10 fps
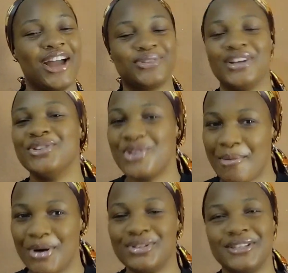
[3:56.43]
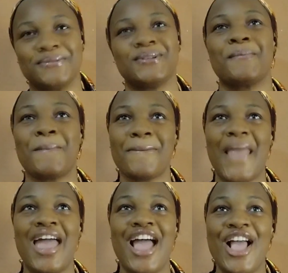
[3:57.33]
I actually knew about it.
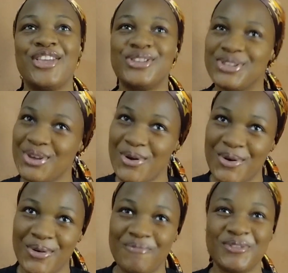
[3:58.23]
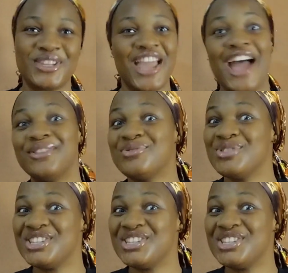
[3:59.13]
So they had to